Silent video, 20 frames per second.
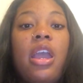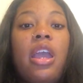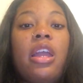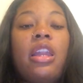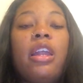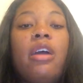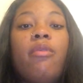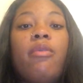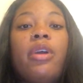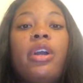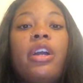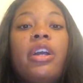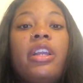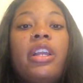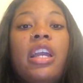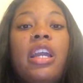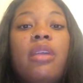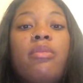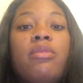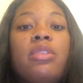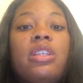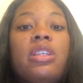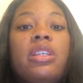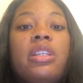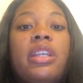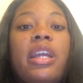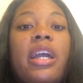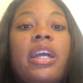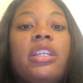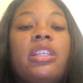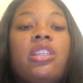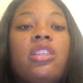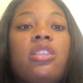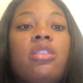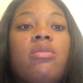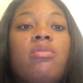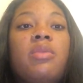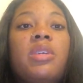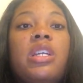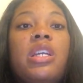And I want her name to not
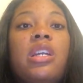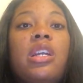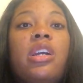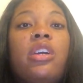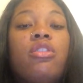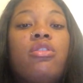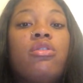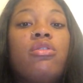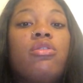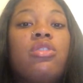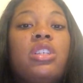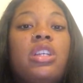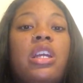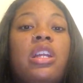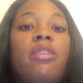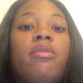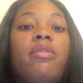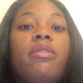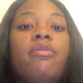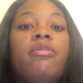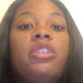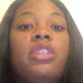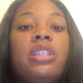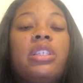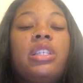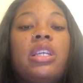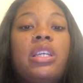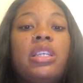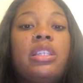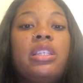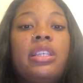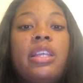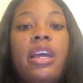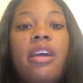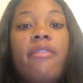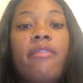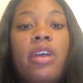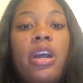just be associated with just his death.